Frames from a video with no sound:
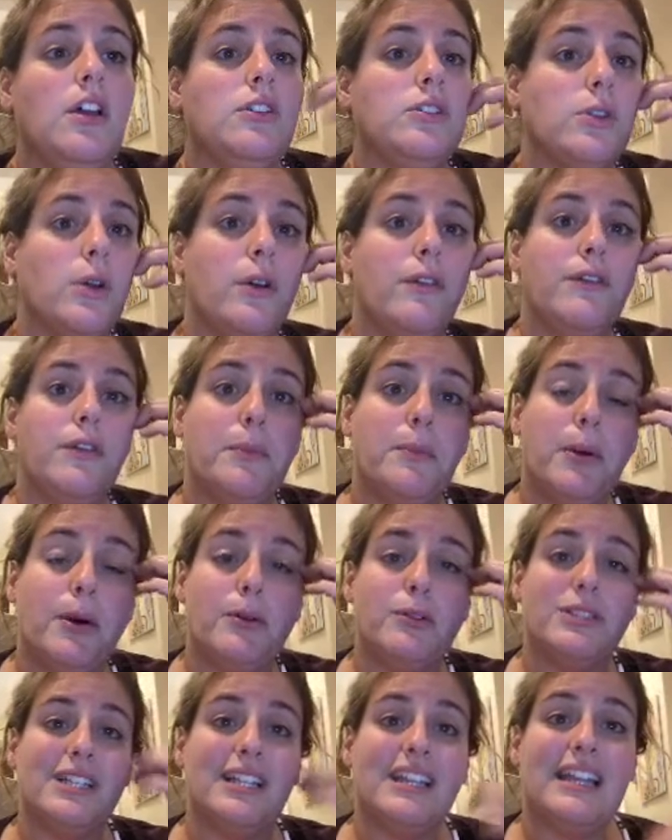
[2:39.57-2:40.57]
So if you
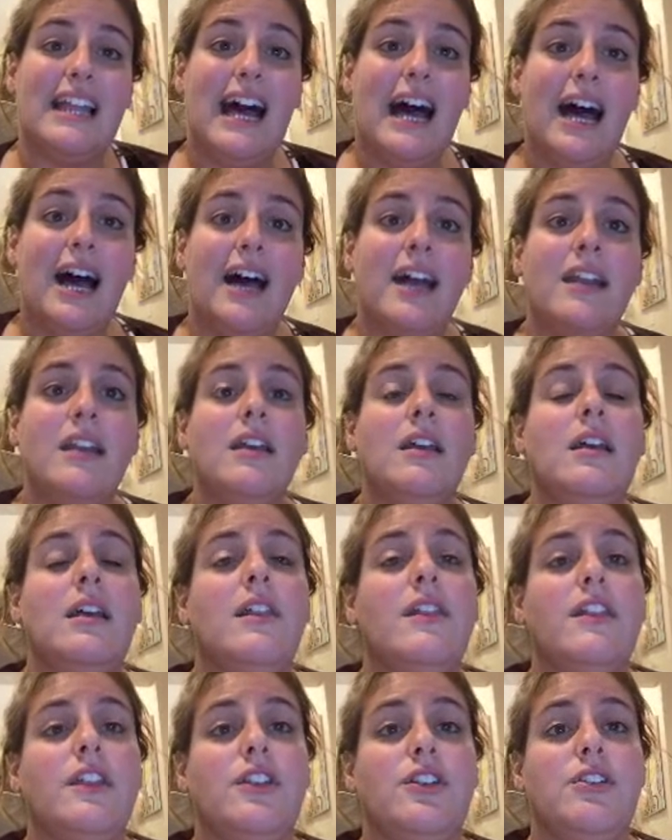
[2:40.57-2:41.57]
post a lot,
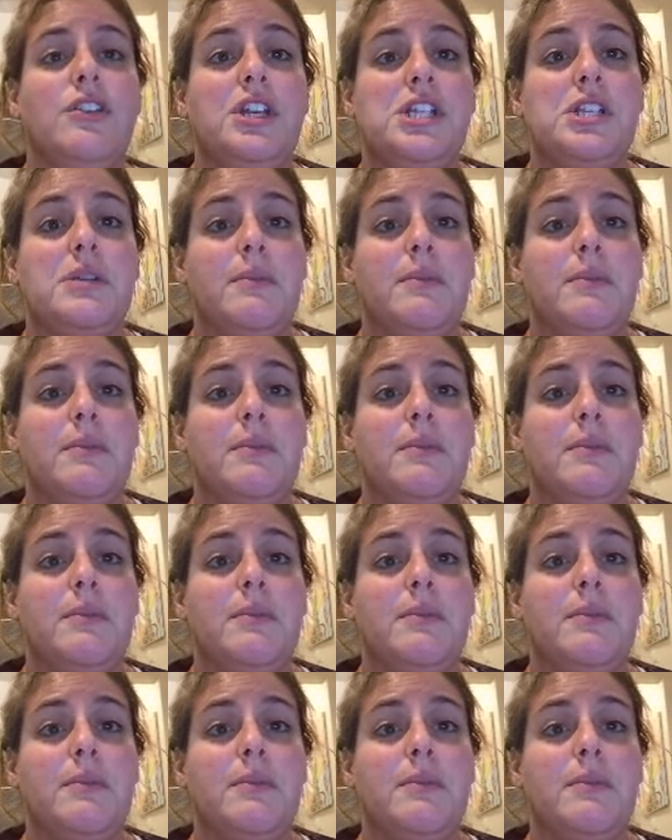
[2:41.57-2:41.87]
then you need